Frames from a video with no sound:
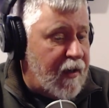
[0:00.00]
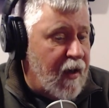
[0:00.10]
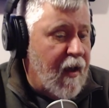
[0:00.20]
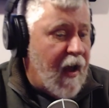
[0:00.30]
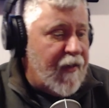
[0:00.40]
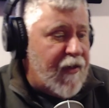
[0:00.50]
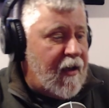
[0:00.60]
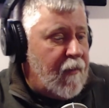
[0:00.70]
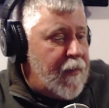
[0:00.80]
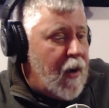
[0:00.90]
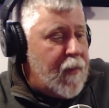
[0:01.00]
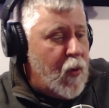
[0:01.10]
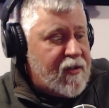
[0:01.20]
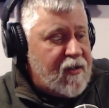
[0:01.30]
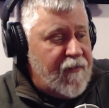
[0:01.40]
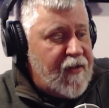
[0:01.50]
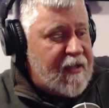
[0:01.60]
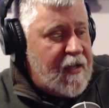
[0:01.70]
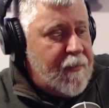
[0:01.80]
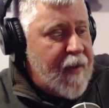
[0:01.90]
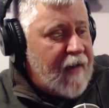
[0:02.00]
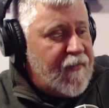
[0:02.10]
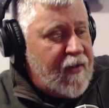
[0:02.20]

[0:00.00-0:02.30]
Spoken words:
But I think a portion of this impact